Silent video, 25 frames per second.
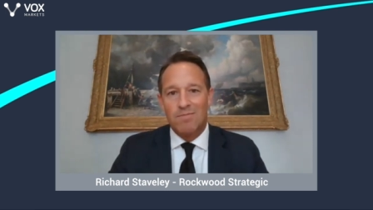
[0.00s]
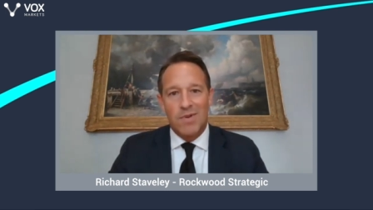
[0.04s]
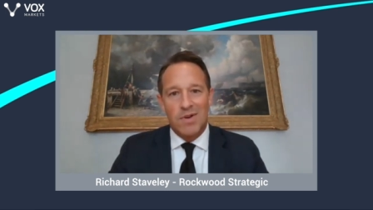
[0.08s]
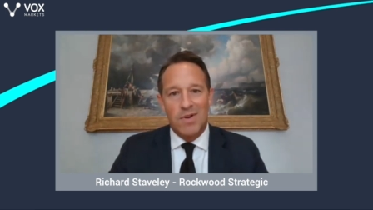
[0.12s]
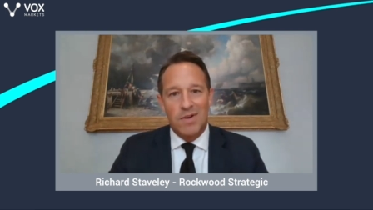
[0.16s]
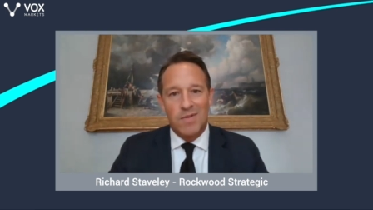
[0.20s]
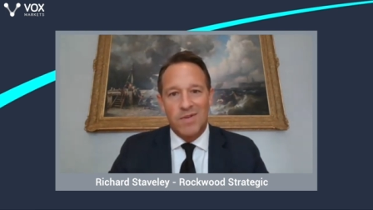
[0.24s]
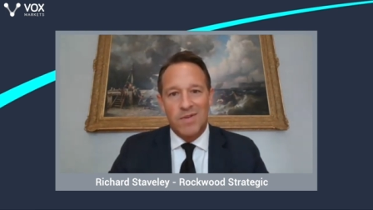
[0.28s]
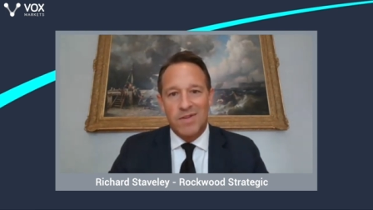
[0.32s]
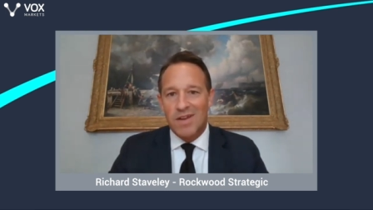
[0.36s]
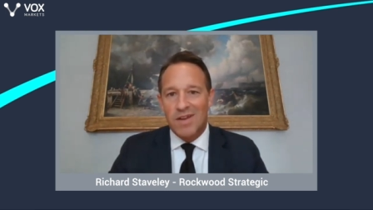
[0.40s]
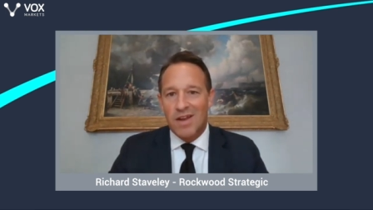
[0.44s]

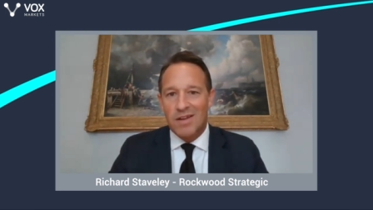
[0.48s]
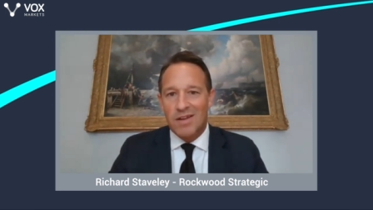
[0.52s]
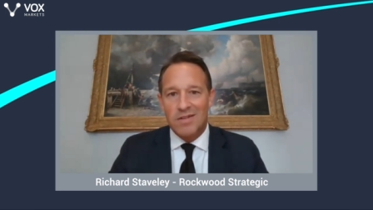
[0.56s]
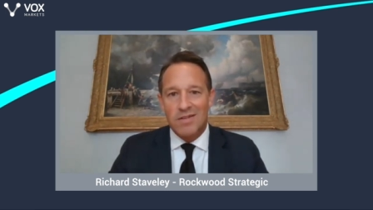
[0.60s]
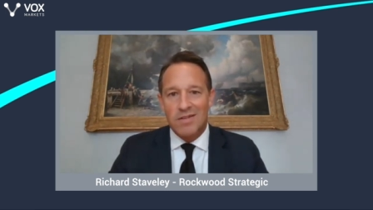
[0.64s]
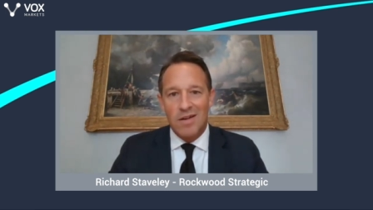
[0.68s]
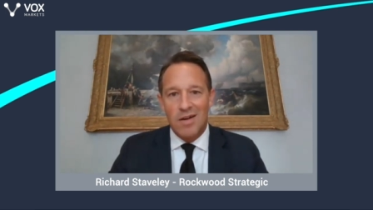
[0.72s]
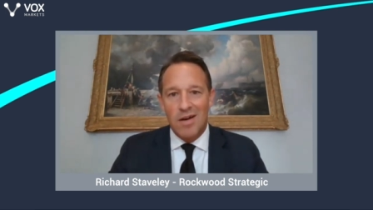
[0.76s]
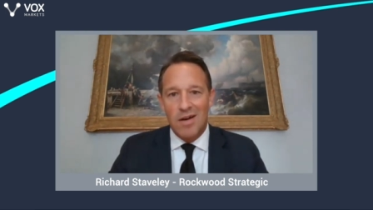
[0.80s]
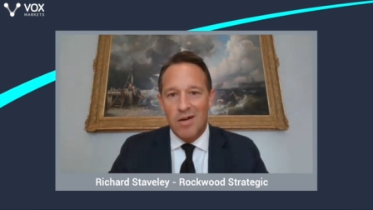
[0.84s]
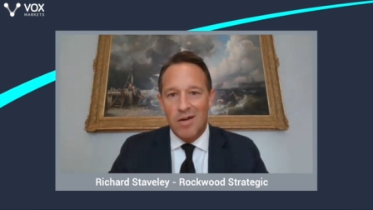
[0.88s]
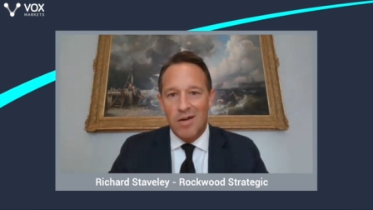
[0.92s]
kind of
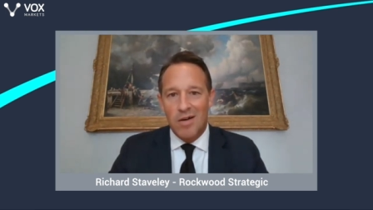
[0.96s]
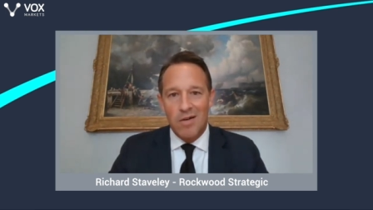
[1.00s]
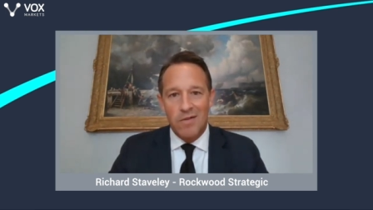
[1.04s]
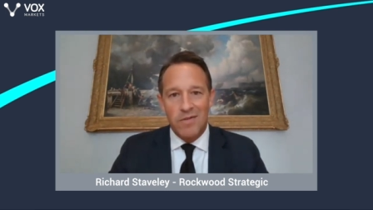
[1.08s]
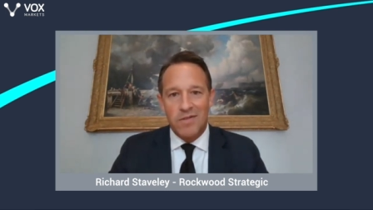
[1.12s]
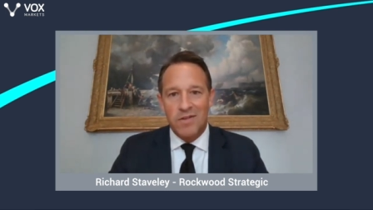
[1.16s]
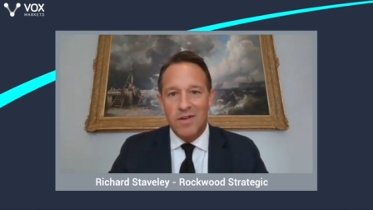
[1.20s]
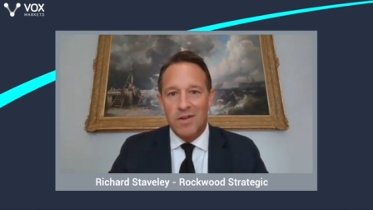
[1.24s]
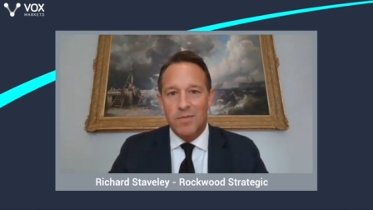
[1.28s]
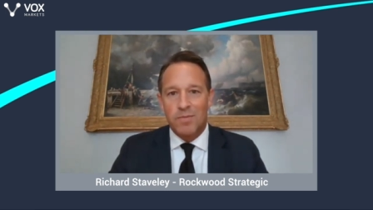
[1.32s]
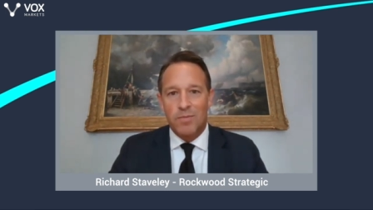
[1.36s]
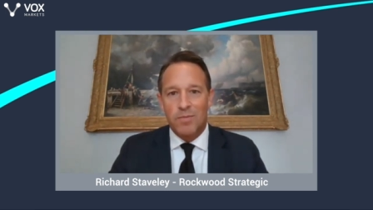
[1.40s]

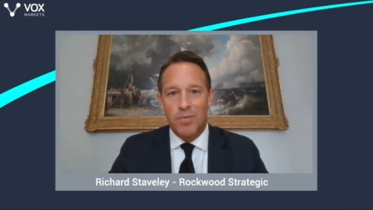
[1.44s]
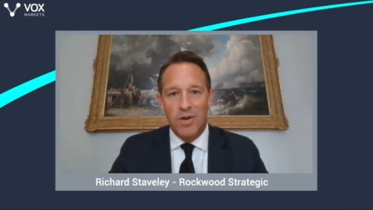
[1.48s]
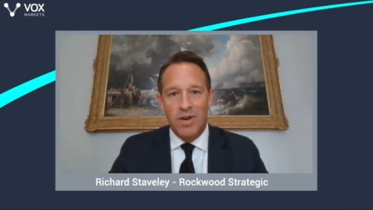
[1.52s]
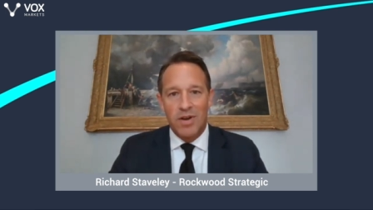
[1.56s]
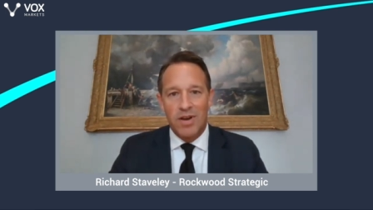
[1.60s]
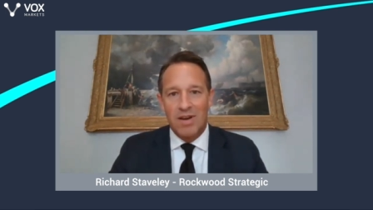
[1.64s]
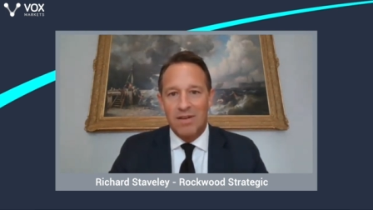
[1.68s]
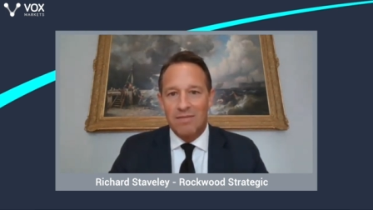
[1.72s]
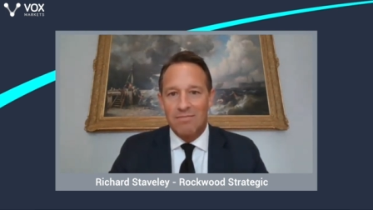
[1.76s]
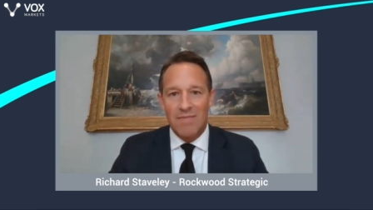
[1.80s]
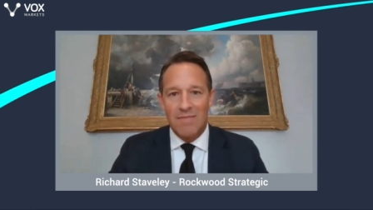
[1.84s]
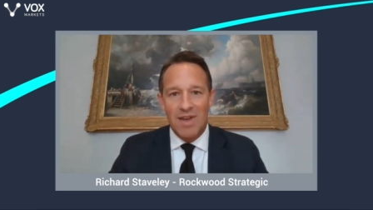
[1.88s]

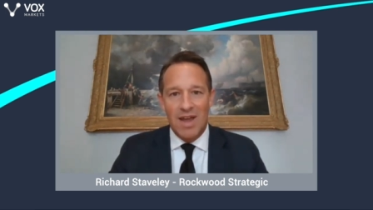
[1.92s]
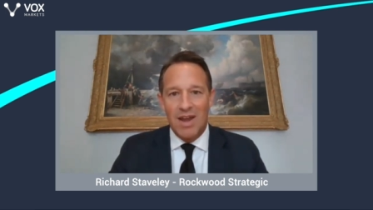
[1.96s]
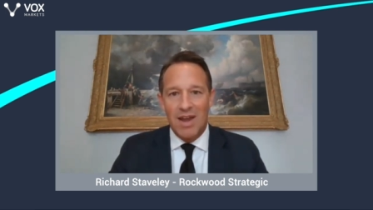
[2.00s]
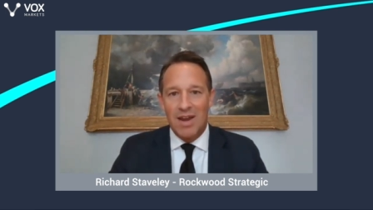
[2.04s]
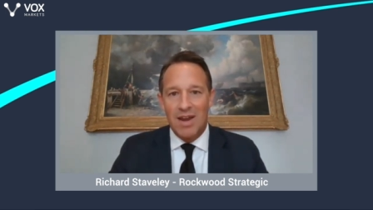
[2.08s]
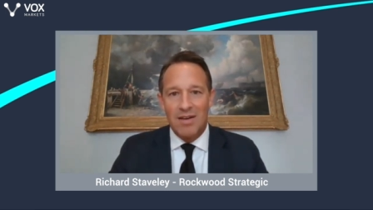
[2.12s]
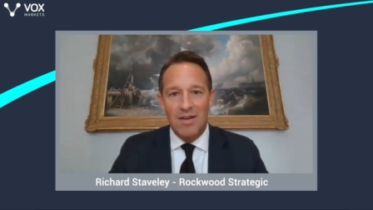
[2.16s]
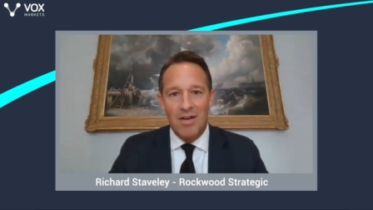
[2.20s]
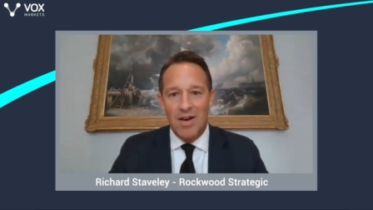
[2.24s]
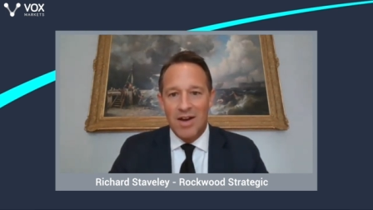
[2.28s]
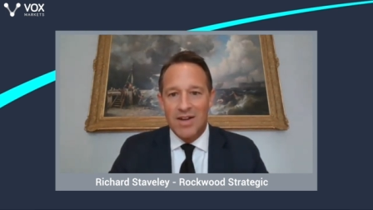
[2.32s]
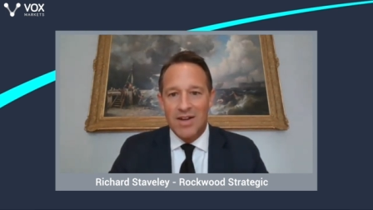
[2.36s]

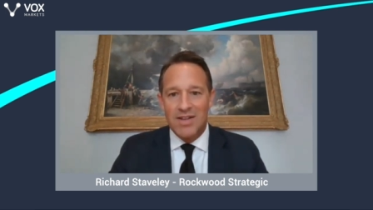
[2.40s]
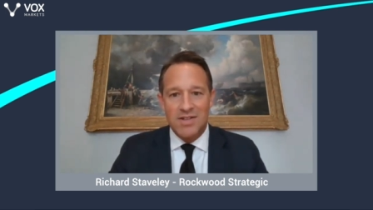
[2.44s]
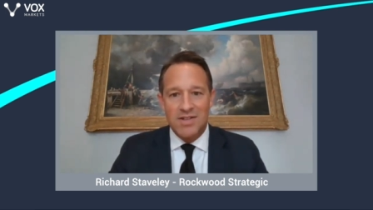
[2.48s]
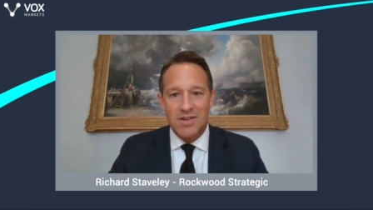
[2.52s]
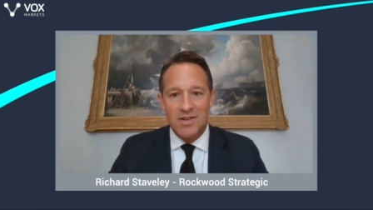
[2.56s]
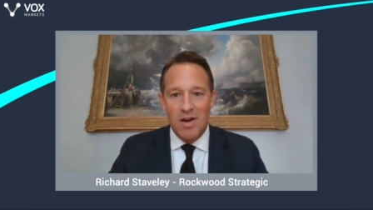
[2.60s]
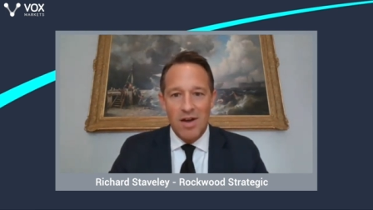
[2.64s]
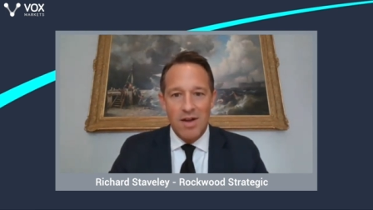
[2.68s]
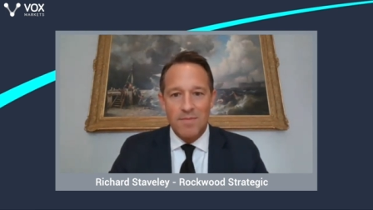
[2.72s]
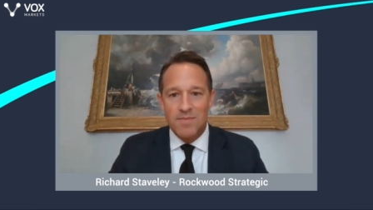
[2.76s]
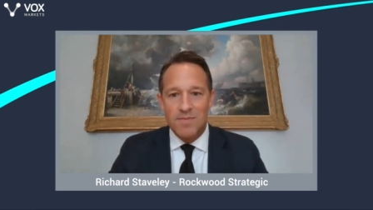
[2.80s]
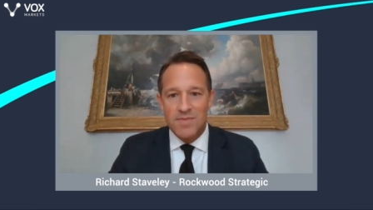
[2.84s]
6.89
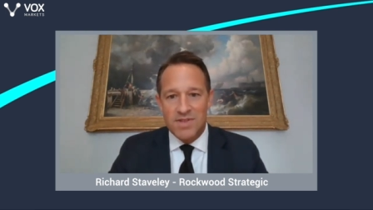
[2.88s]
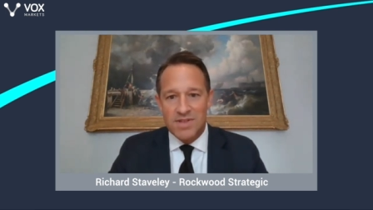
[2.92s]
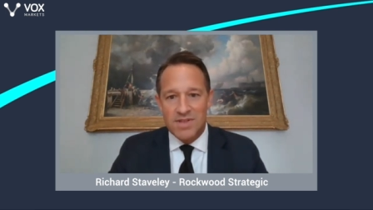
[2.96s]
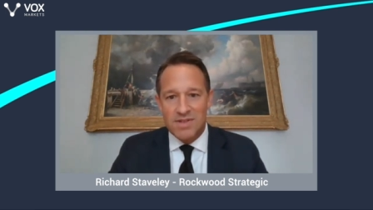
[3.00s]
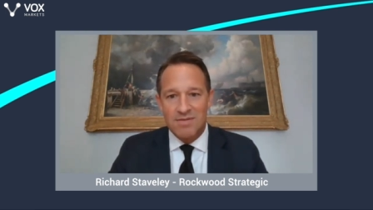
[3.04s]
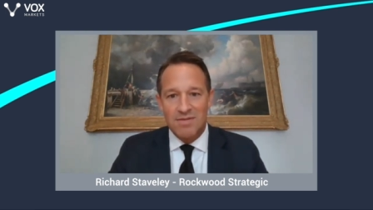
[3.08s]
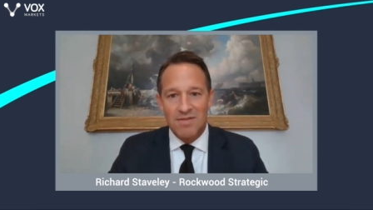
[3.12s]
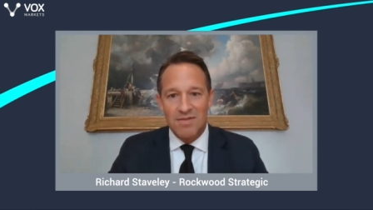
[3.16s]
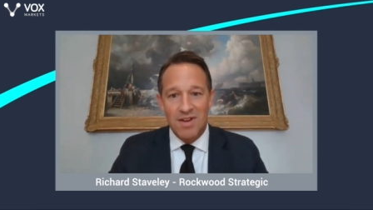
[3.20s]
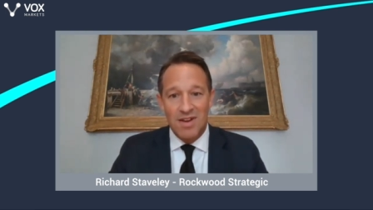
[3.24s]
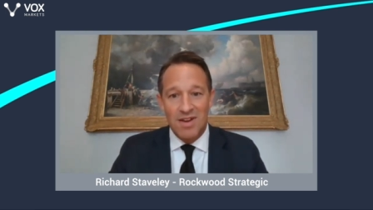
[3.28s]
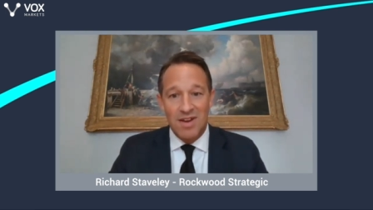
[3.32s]

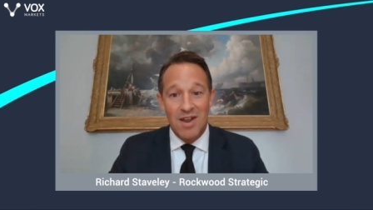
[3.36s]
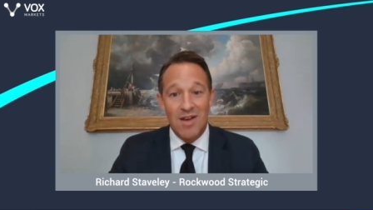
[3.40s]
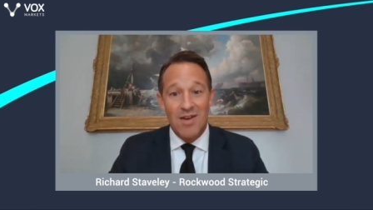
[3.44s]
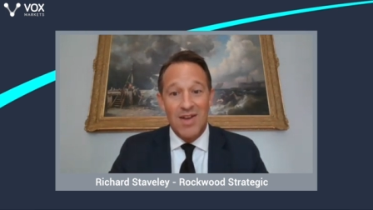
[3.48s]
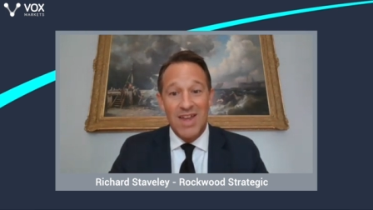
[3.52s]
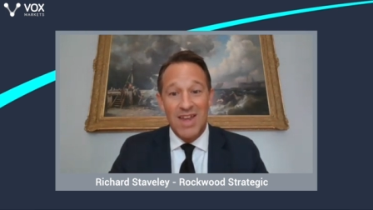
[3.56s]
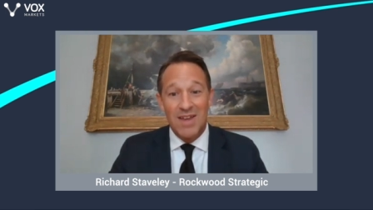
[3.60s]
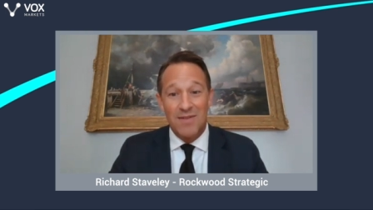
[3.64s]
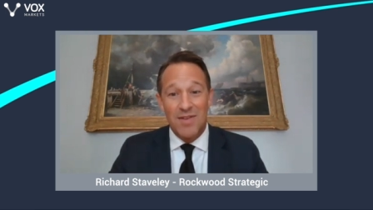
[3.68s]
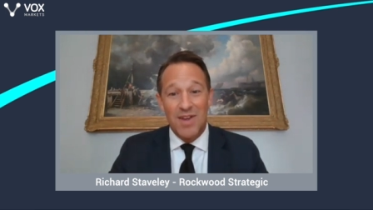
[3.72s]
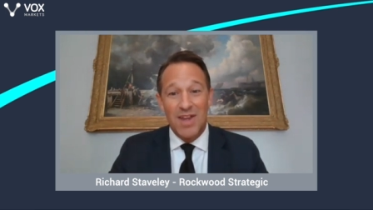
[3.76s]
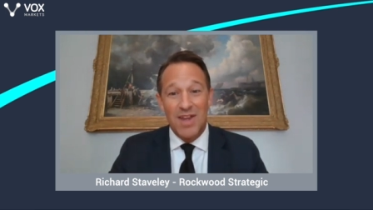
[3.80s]
times, you know, EV